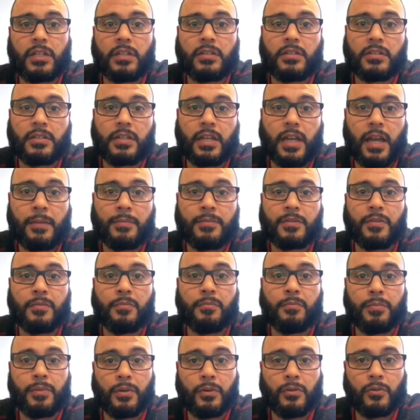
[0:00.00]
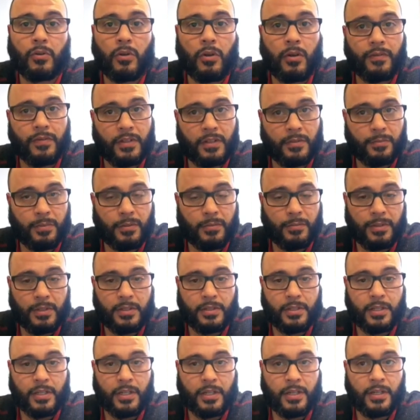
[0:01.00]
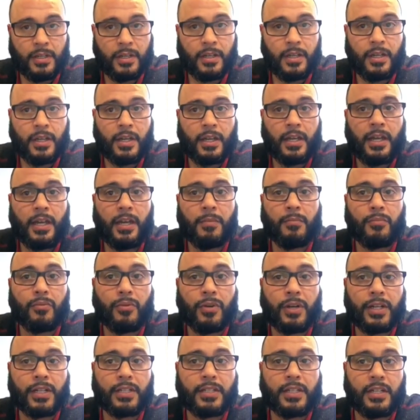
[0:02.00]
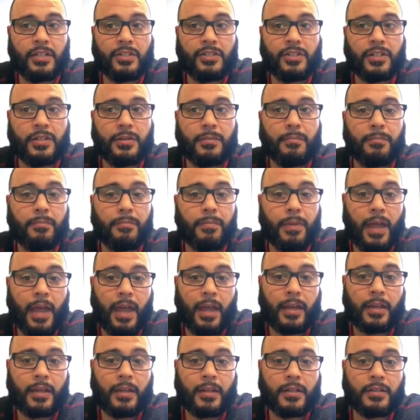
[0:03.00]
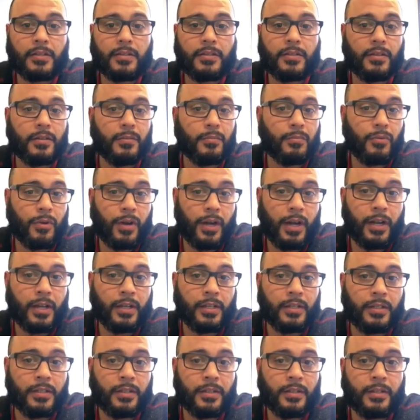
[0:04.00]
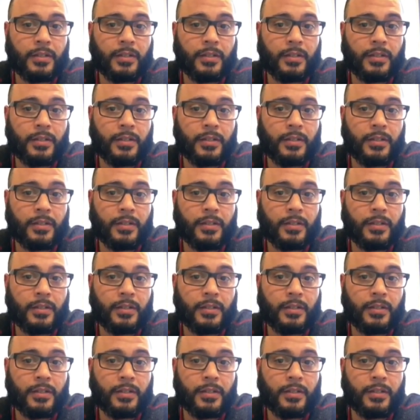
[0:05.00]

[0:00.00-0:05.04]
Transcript: it's time to build off this publicity and bring attention back to the brand.